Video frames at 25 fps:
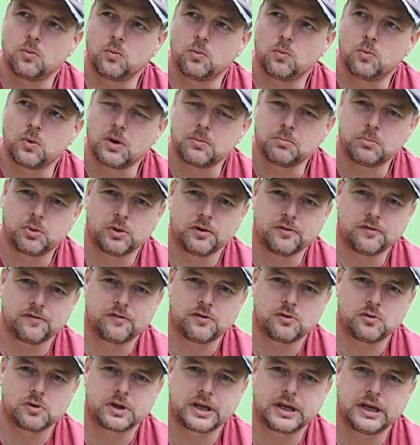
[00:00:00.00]

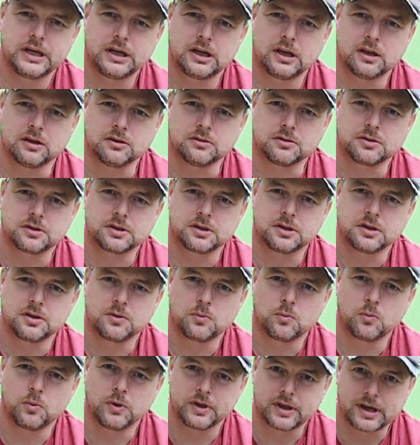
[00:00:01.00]
1.4 kilos
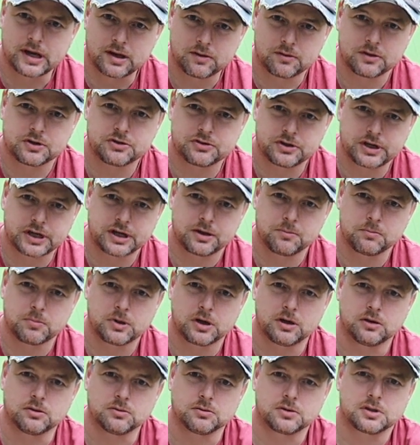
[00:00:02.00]
without the trekking
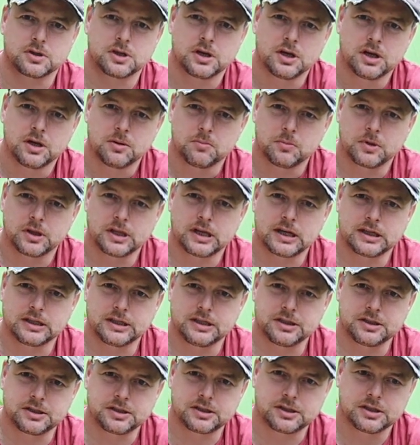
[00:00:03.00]
poles, but that
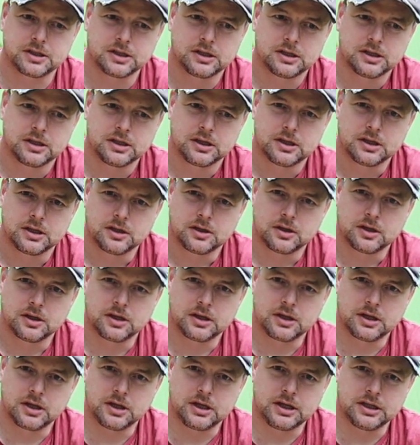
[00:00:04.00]
is
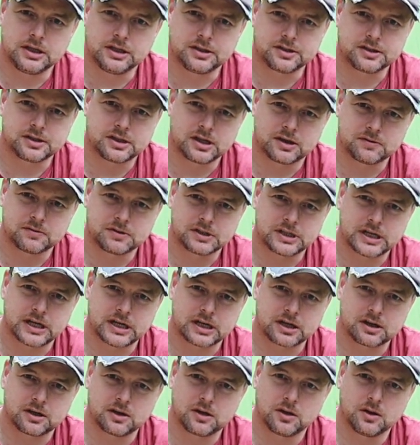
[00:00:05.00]
in its stuff sack
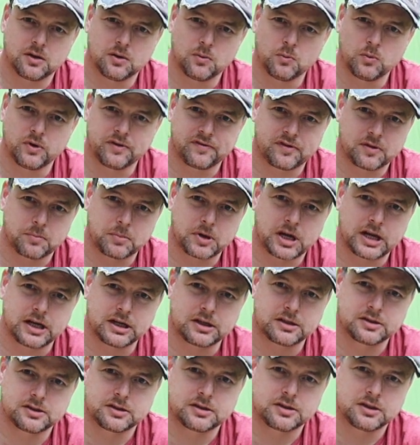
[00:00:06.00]
with the
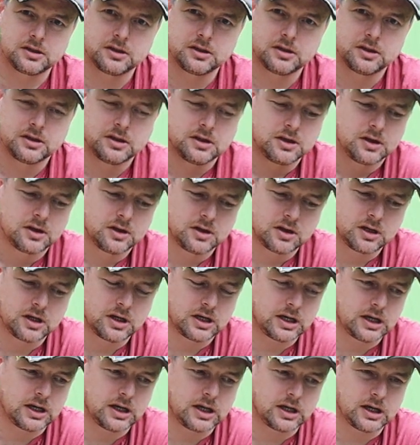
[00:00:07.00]
pegs
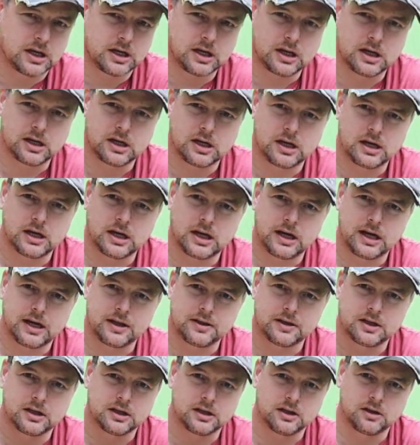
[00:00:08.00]

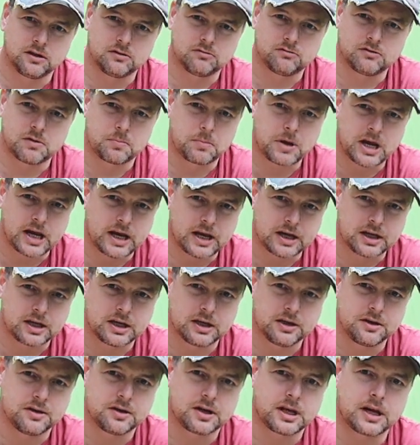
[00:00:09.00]
and the little repair
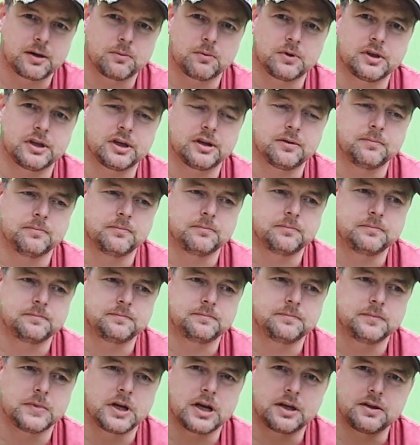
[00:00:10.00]
kit you get with it
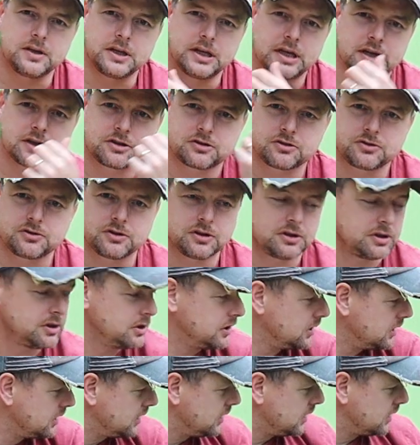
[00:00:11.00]
and the extra
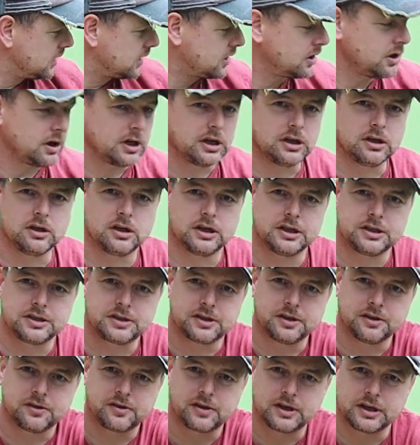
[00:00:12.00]
guy lines
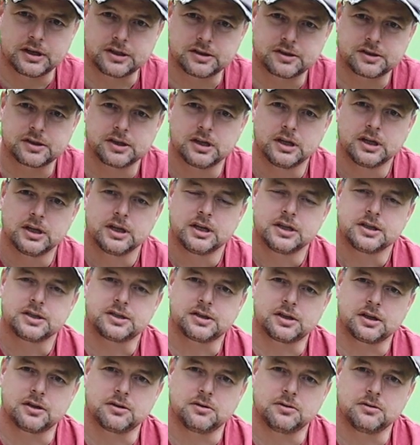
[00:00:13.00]
and things.
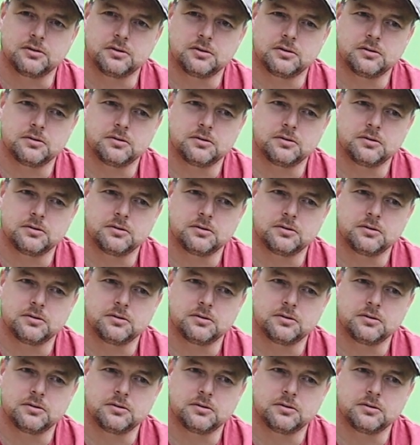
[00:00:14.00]
So